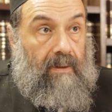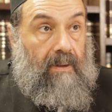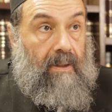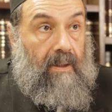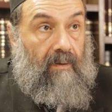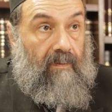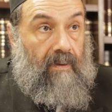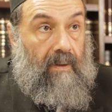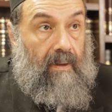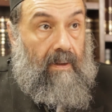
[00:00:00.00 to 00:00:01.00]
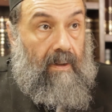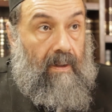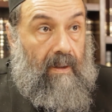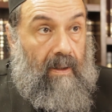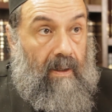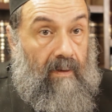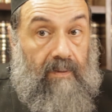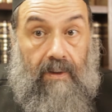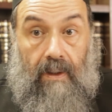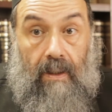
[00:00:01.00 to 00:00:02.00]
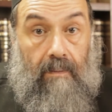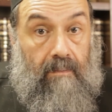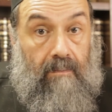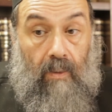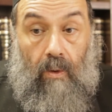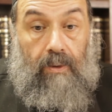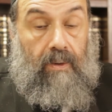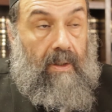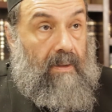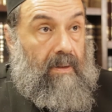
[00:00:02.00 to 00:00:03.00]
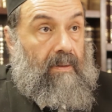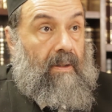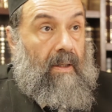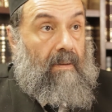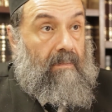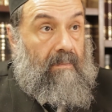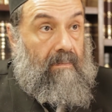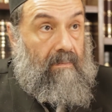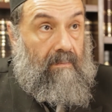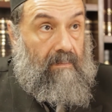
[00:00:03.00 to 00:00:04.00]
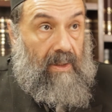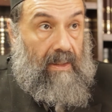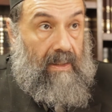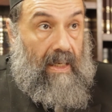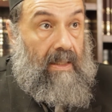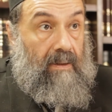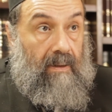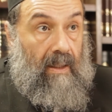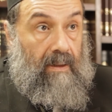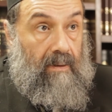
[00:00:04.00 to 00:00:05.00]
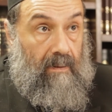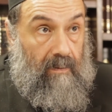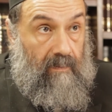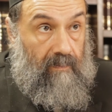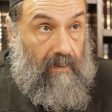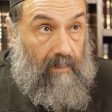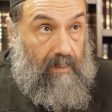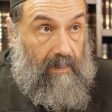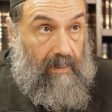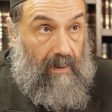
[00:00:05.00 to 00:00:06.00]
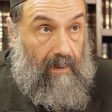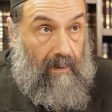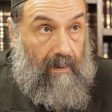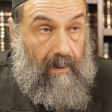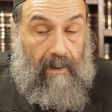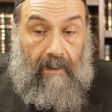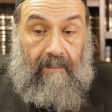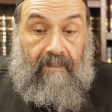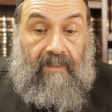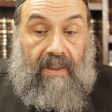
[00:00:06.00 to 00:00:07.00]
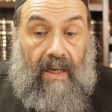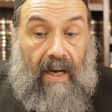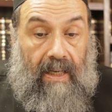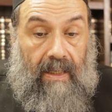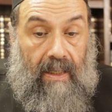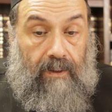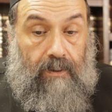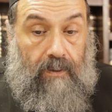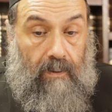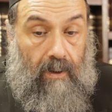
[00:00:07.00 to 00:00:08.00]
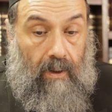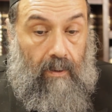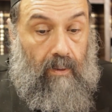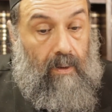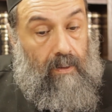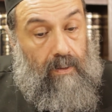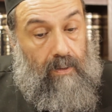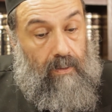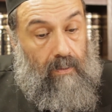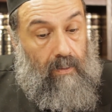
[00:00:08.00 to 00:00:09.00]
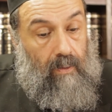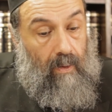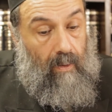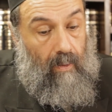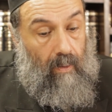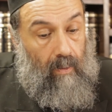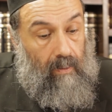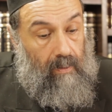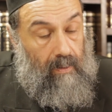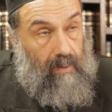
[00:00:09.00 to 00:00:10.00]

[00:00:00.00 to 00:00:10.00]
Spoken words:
in Kiev? If there are, altogether there are like 8-9 from people. I had to go to all